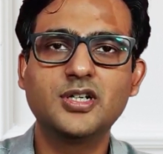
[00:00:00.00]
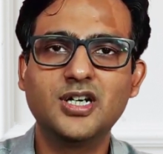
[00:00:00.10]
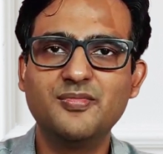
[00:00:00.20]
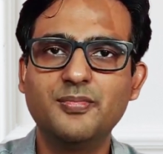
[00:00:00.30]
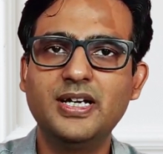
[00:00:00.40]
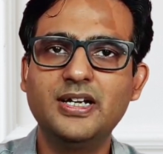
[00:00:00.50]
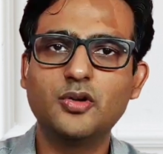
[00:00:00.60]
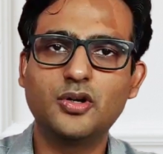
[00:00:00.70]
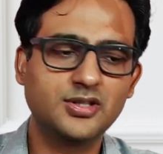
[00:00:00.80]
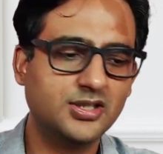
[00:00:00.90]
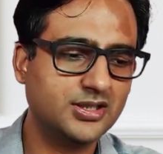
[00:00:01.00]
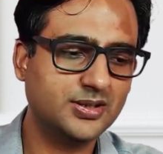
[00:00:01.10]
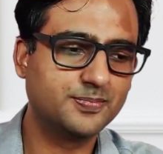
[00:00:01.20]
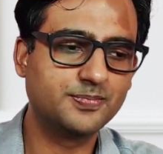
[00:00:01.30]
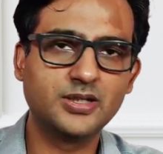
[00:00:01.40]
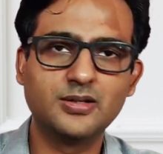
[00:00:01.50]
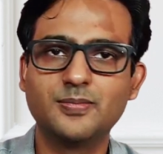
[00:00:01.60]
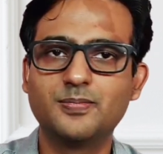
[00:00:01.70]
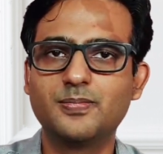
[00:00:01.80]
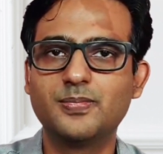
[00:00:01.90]
the government or
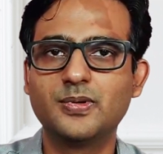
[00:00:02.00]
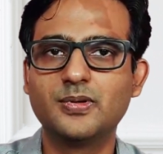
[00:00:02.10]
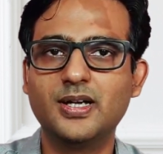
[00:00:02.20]
the uh,